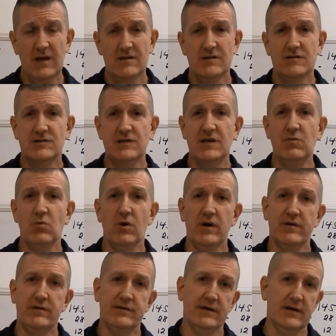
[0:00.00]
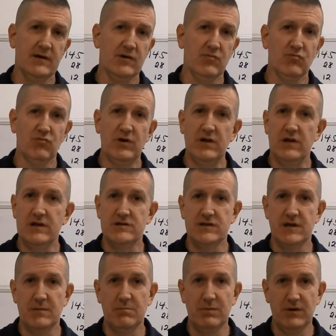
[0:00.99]
to see what uh, a
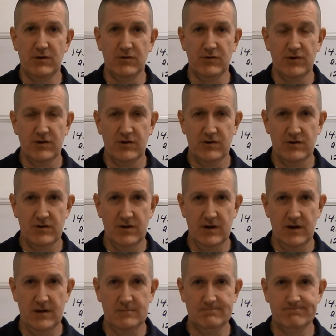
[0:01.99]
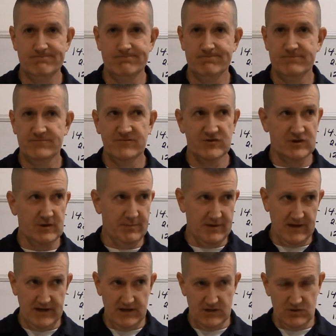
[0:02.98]
realistic build um, for something
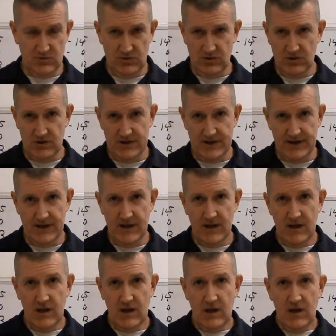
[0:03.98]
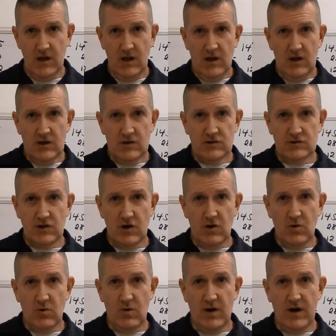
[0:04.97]
like this would look like.
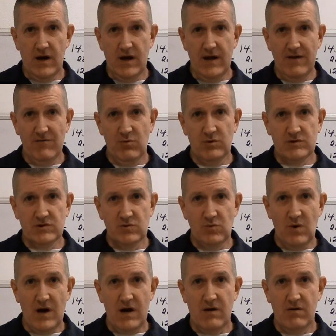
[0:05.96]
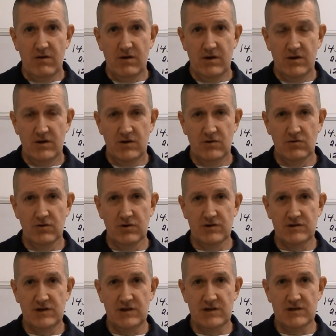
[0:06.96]
So uh, every once in a while, you're going
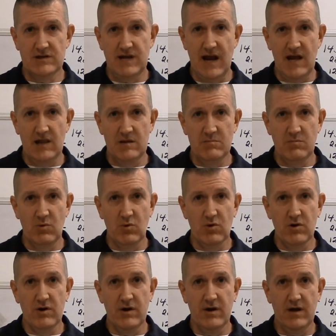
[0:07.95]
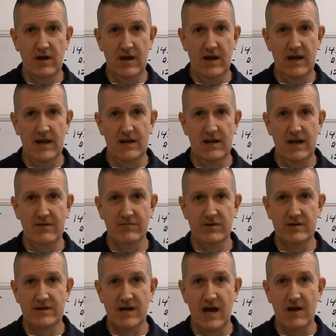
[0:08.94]
to see this tally board and
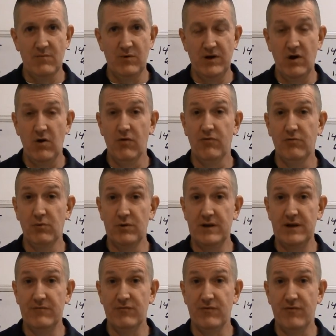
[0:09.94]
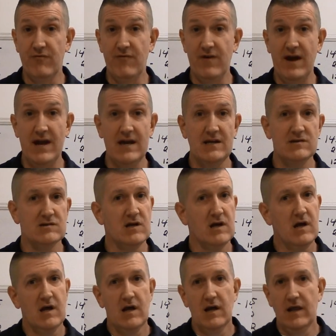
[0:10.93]
every time we go through a different phase,
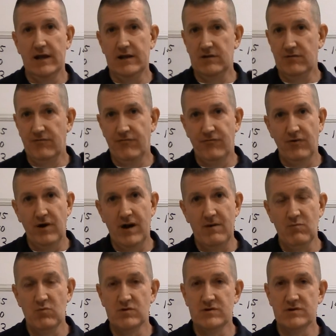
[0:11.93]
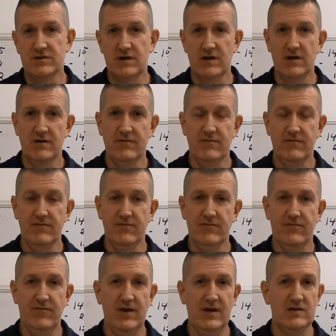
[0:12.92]
like the frame was uh,
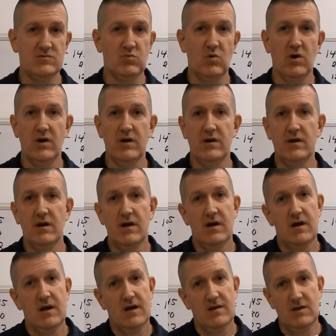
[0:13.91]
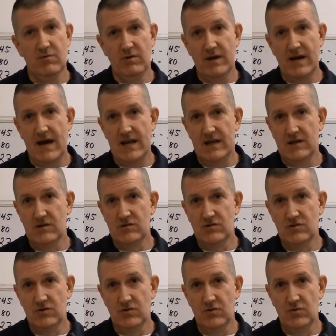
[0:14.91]
phase one, then we got
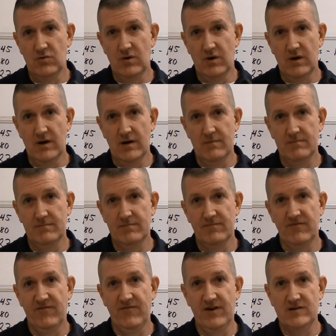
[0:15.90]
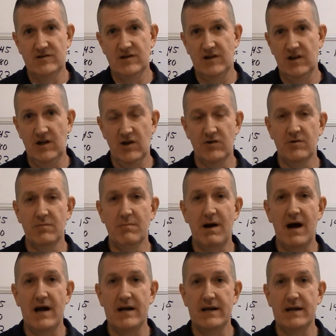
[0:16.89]
into um, fixing the
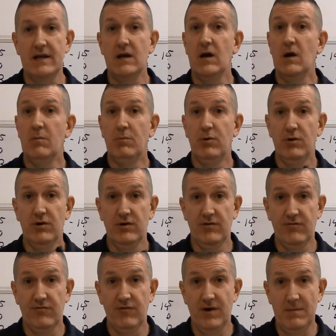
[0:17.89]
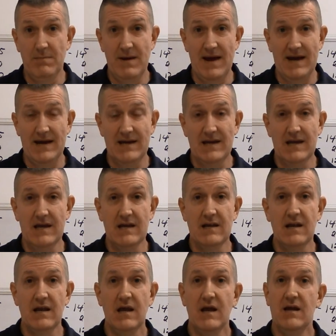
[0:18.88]
underbody, putting the frame back
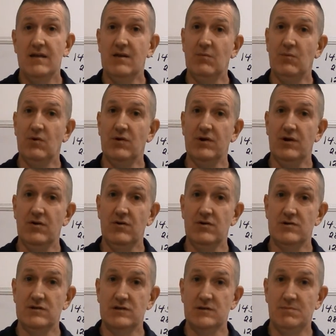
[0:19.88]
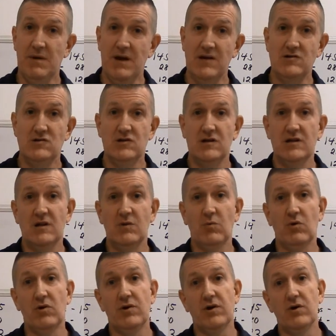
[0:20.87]
in. Then we're going to go to suspension. Then
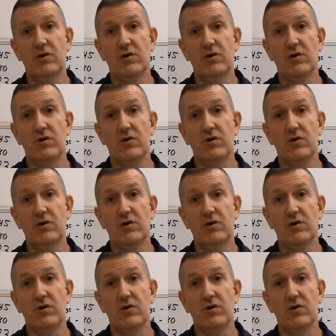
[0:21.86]
we're going to